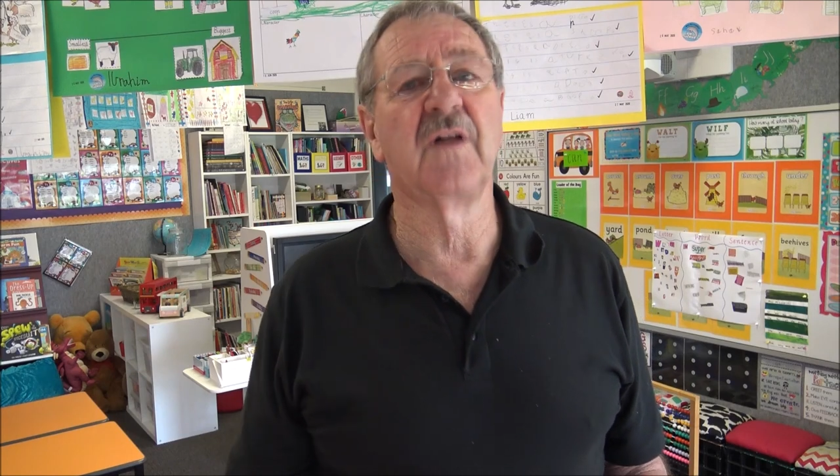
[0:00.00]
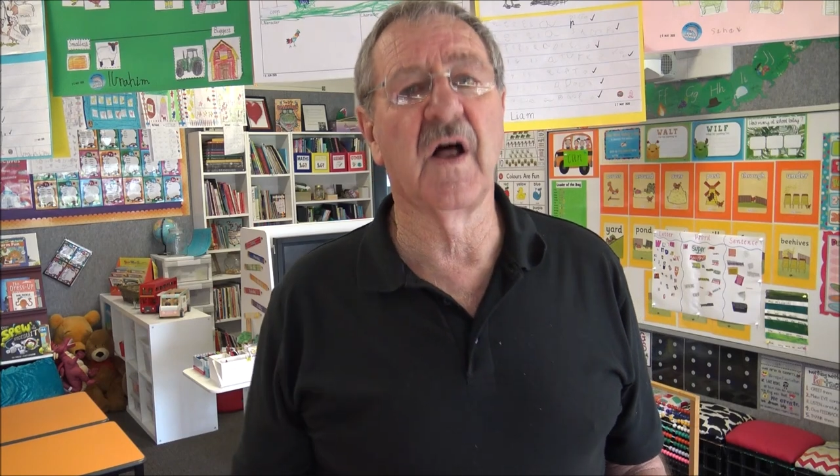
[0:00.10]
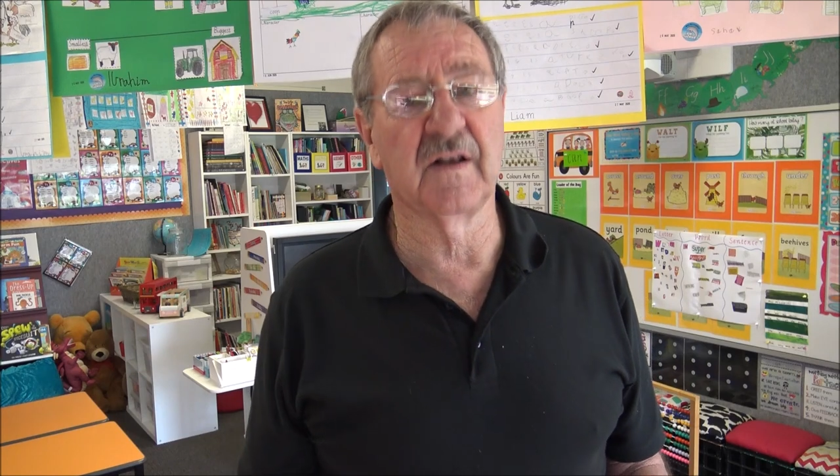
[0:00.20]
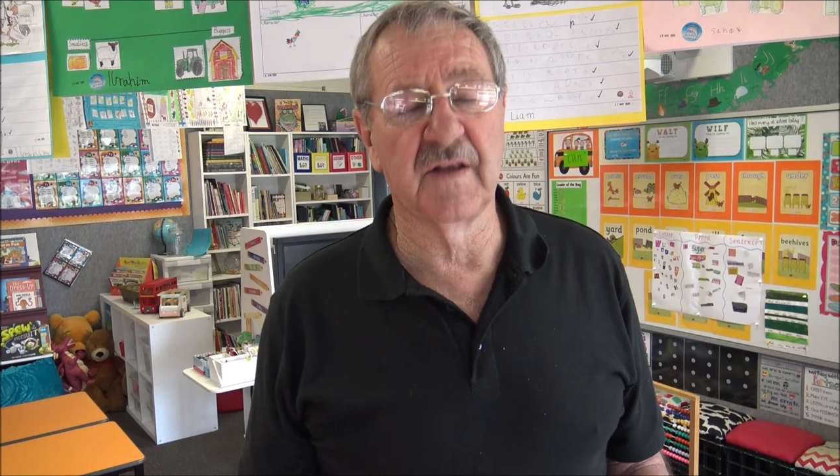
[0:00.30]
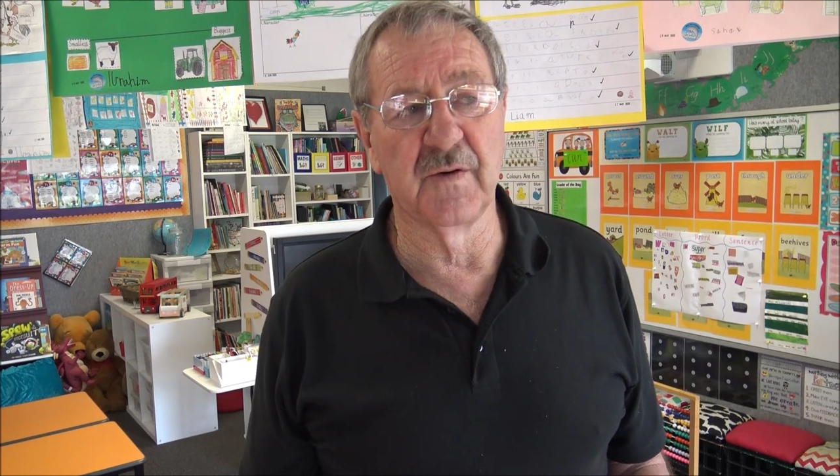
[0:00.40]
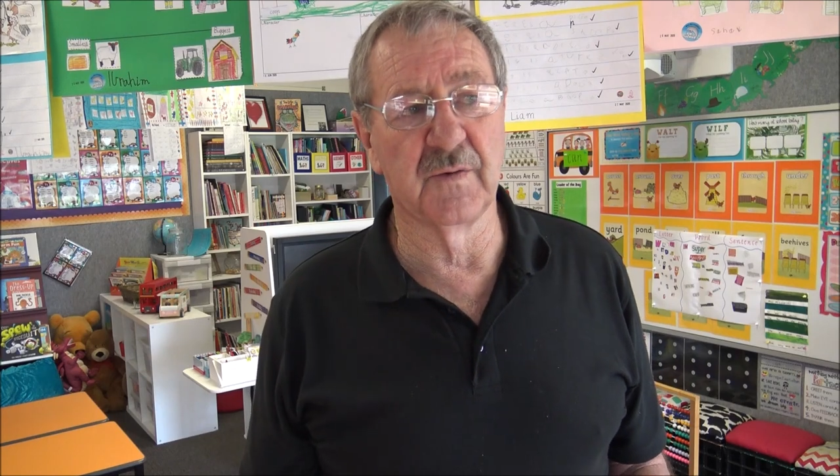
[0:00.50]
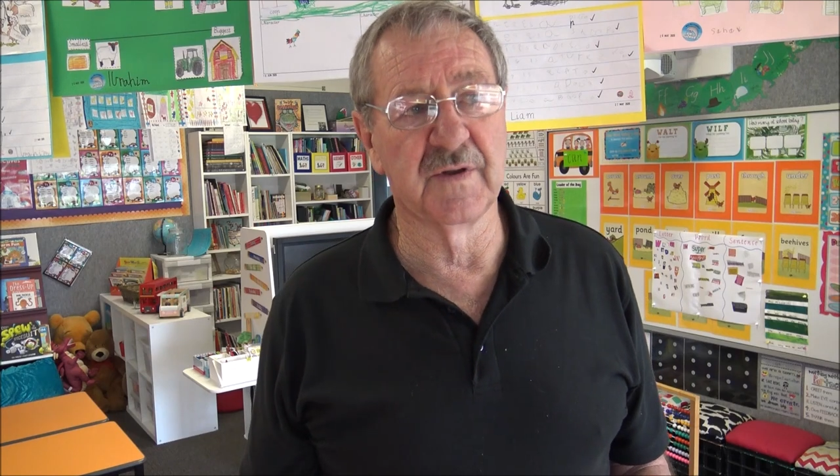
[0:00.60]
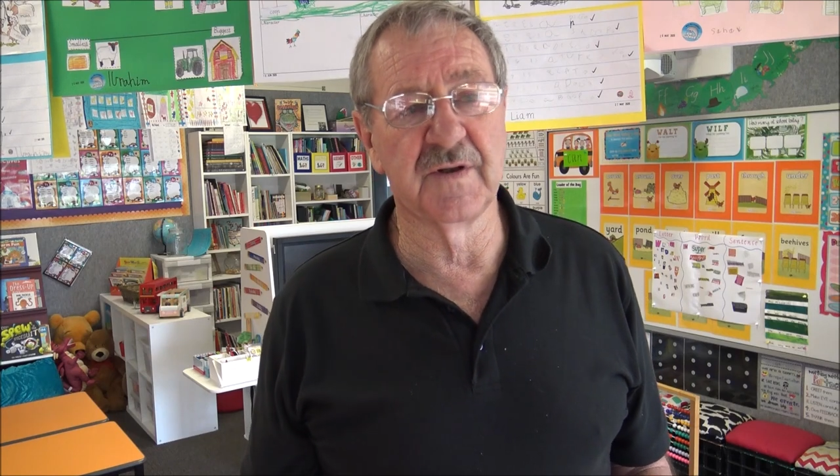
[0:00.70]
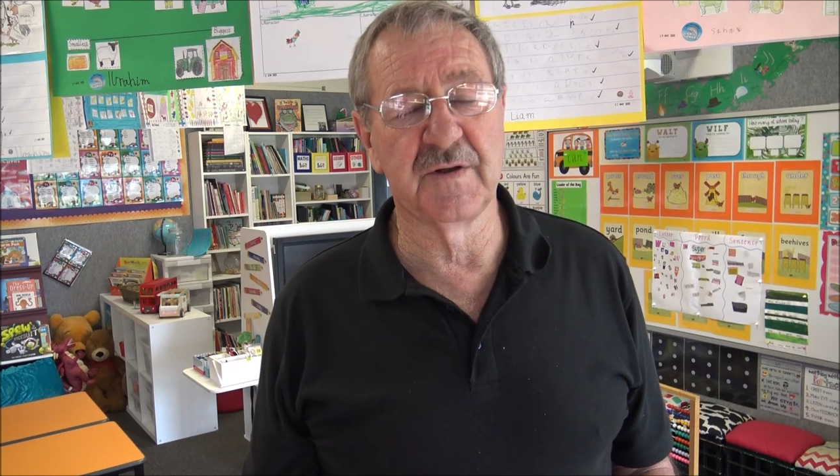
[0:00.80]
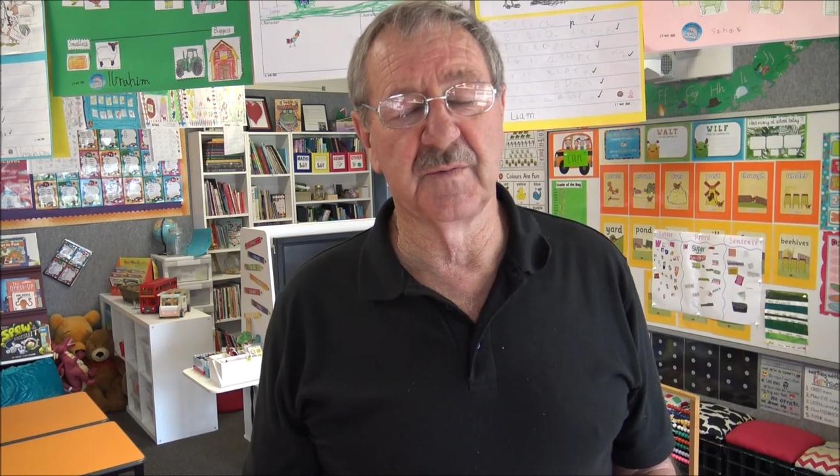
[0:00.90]

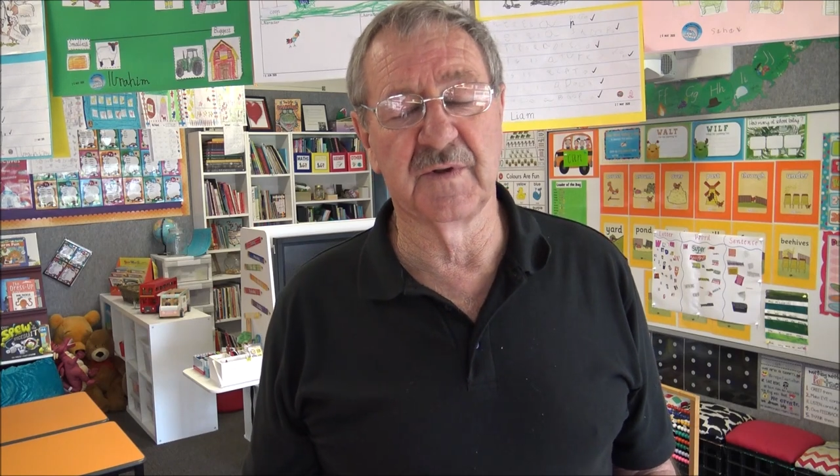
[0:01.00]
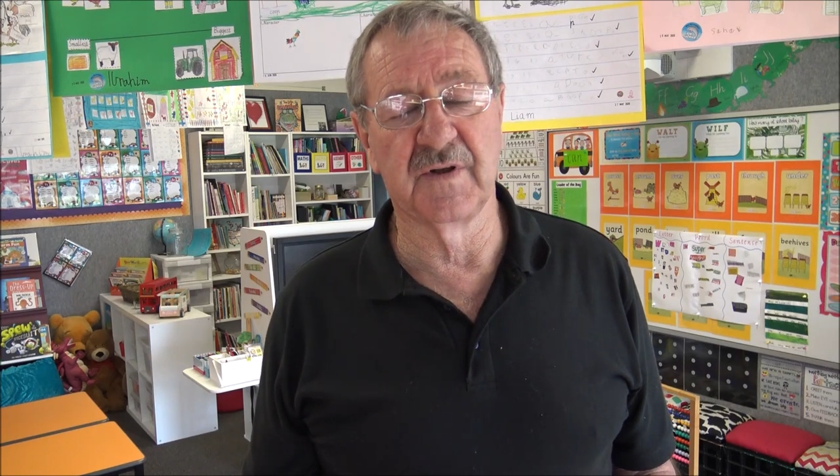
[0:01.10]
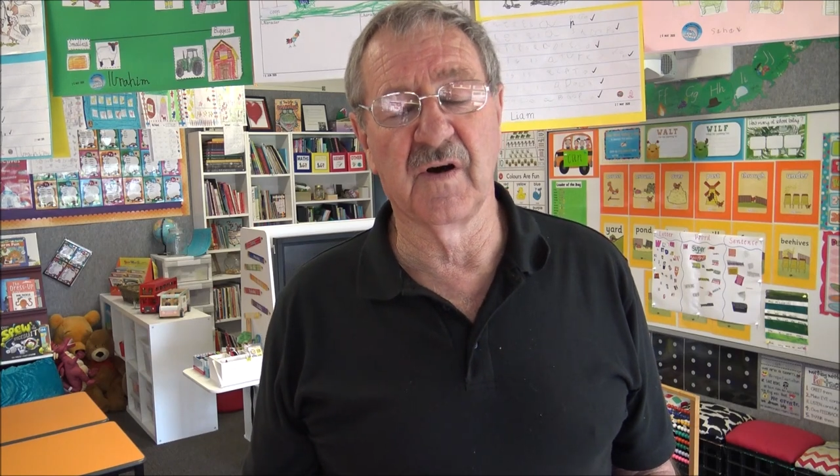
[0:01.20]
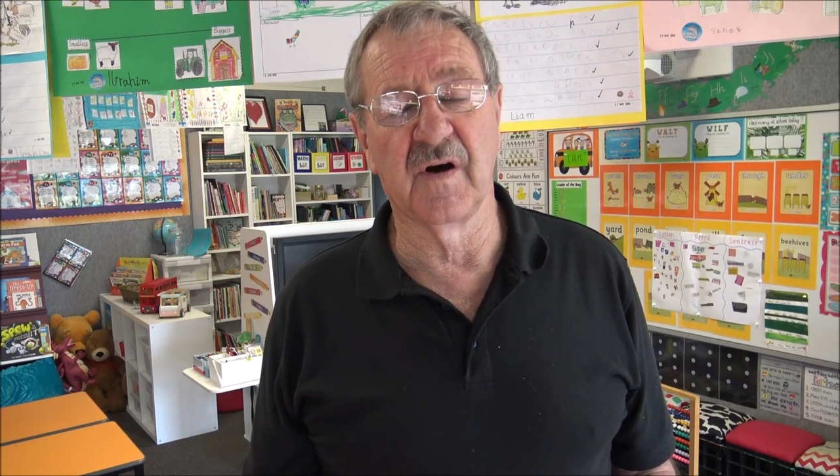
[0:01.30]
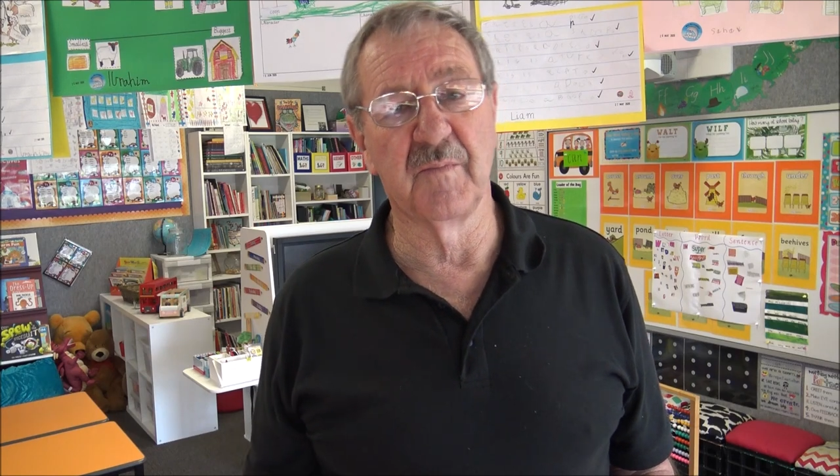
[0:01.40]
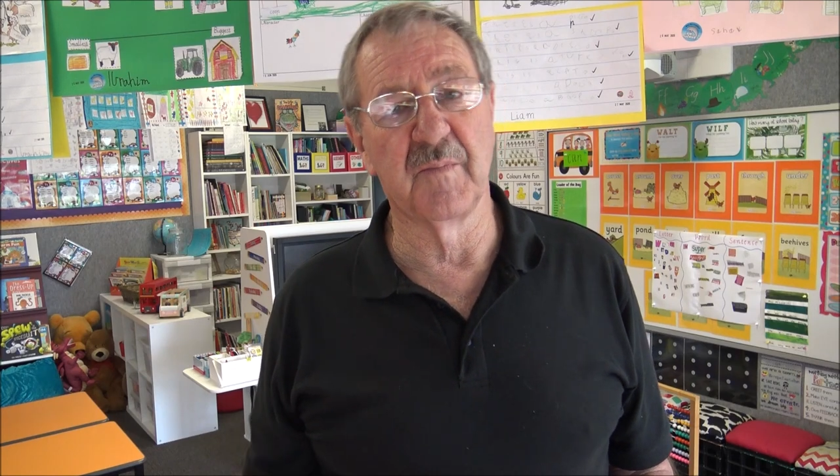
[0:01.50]
likelihood that you would die.